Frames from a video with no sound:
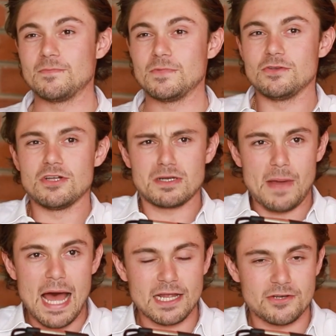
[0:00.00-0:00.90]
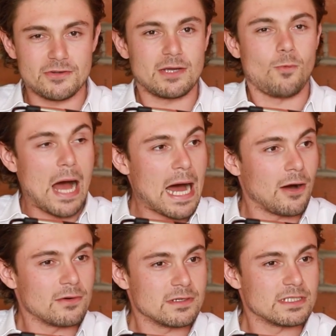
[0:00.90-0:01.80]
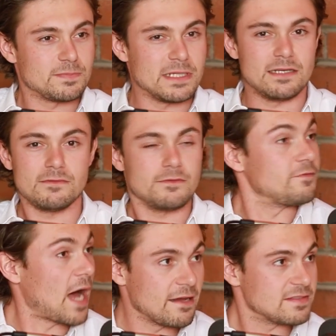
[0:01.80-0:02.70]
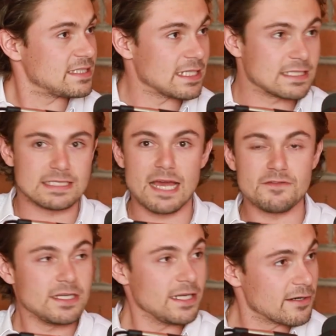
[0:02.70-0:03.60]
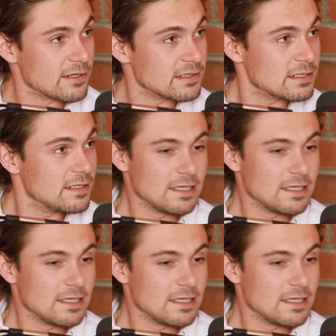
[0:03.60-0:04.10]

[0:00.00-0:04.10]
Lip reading: You look back and you're like, wow, it's been 5, 6, 7 years.